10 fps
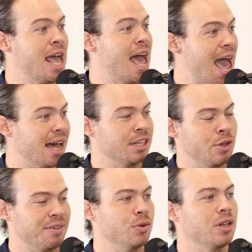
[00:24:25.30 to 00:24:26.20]
have
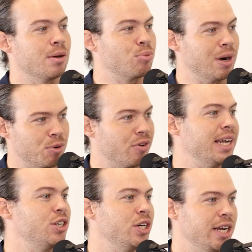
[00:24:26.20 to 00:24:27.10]
to do a lot of
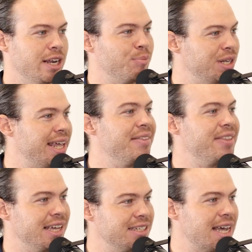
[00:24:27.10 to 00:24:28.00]
preparation and plan
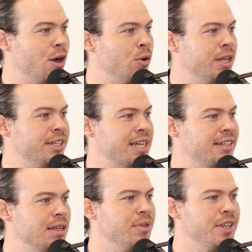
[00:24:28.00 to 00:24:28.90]
things out. Is that
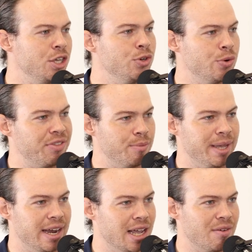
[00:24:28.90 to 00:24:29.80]
something that you do at the
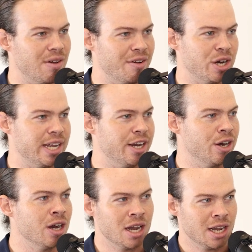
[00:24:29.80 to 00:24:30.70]
beginning of every
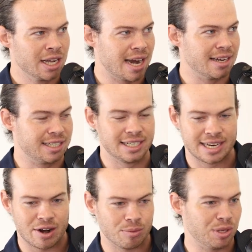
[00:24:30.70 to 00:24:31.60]
year, kind of sit
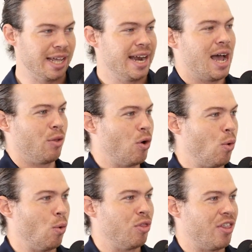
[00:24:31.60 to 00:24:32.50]
down and plan out the
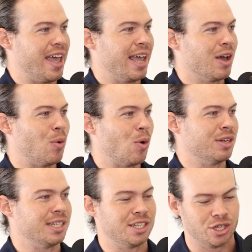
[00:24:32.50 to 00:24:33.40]
whole thing, or
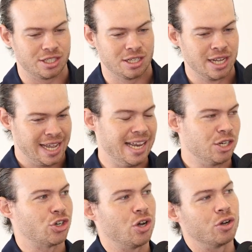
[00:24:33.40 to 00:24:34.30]
is it just in
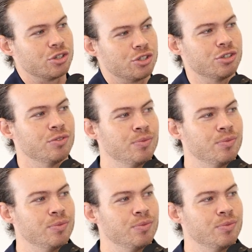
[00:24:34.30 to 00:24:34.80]
chunks?